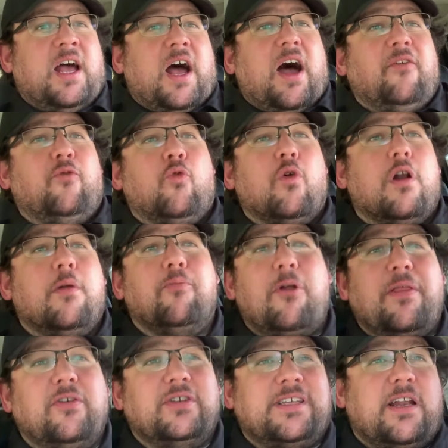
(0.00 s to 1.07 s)
of Warner
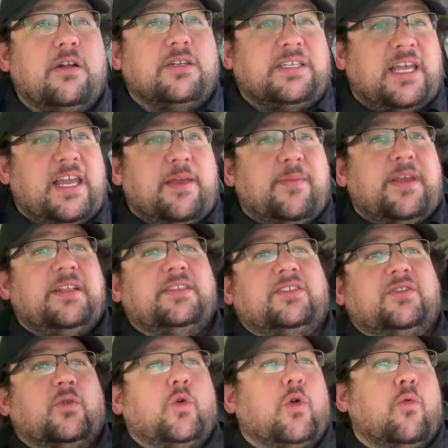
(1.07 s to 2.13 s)
Brothers
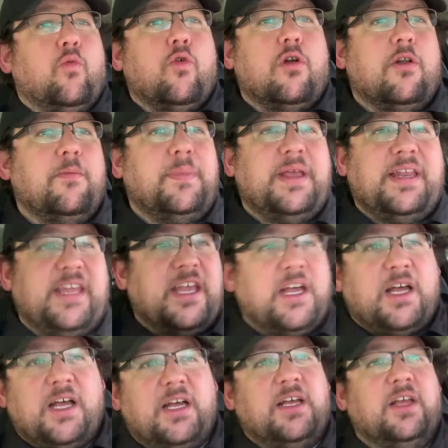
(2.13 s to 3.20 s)
Entertainment or Warner
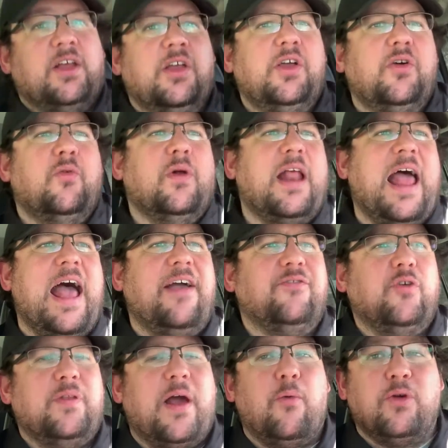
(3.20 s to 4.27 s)
Media, what have
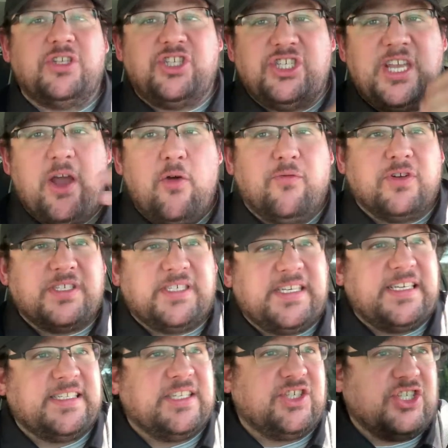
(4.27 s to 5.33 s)
you. Now, what she
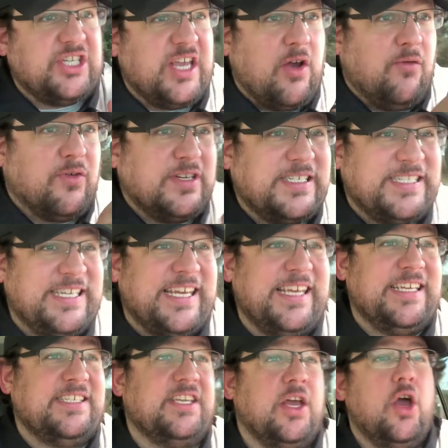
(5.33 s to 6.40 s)
oversees is she
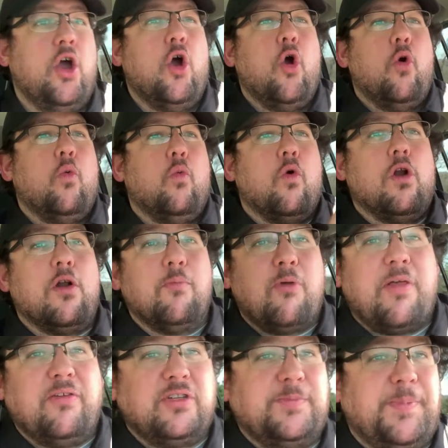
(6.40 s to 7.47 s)
oversees Warner
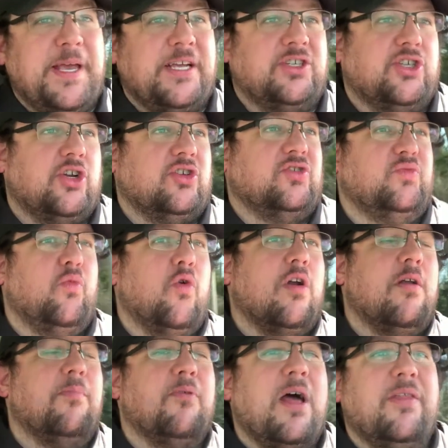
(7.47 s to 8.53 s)
Brothers Pictures,
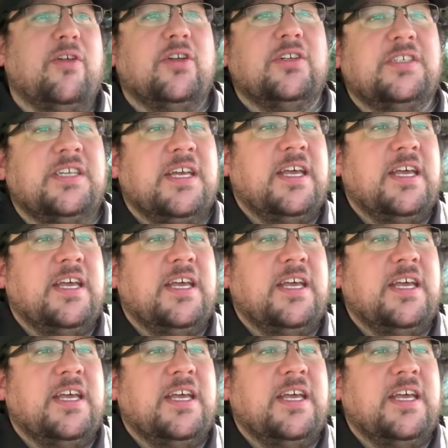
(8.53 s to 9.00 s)
Warner Brothers